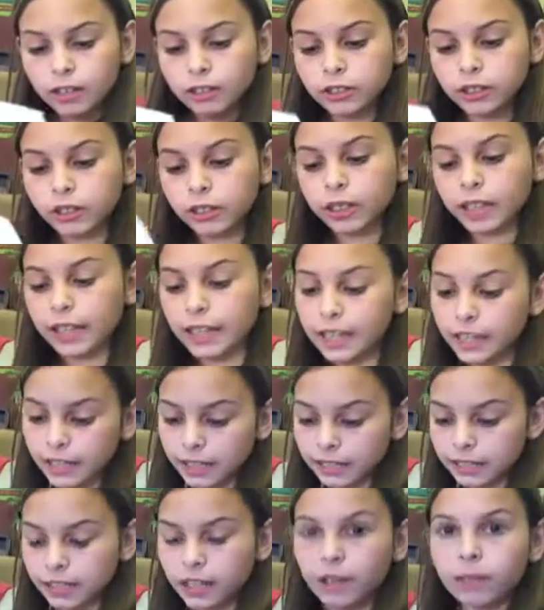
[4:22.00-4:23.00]
to the
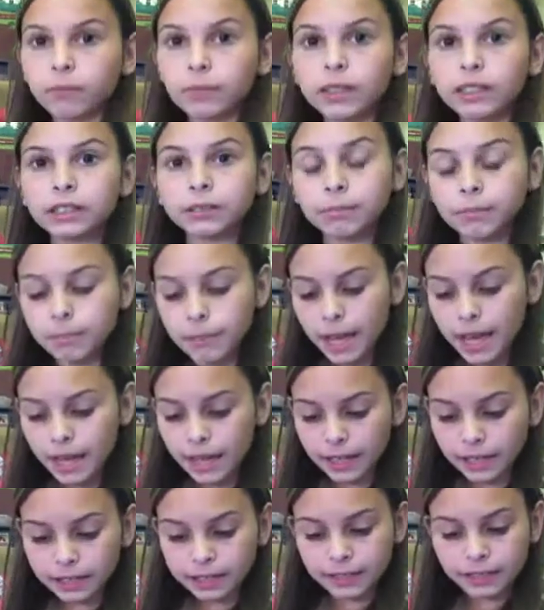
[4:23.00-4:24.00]
kidneys, which
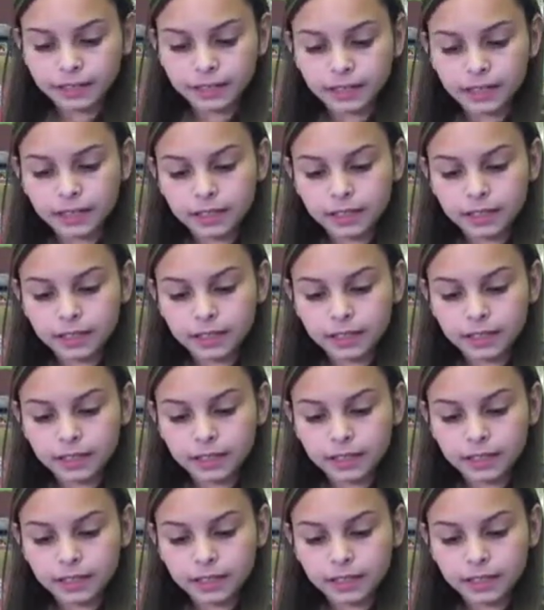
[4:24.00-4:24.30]
makes